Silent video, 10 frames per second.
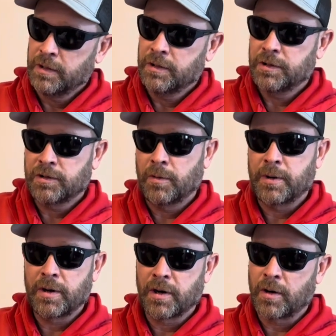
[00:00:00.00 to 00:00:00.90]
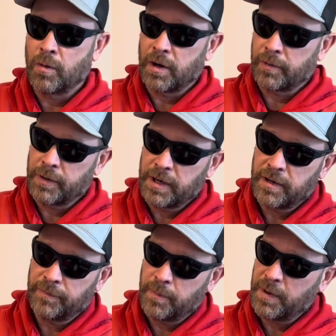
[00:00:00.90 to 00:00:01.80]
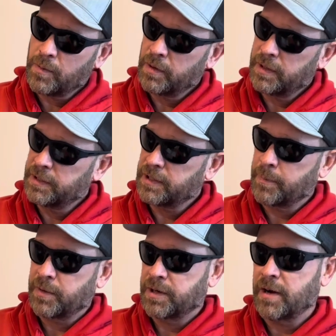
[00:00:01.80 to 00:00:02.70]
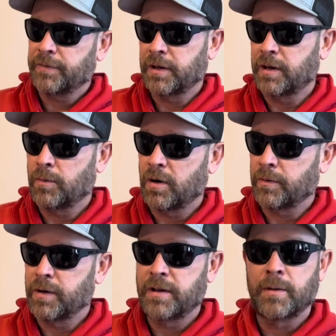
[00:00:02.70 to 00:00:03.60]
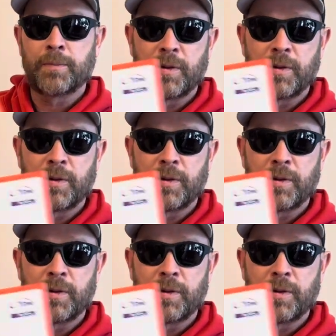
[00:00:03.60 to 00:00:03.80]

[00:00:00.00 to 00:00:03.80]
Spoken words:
So, but you're gonna wanna read, if you pick one of these up, you're definitely gonna wanna read the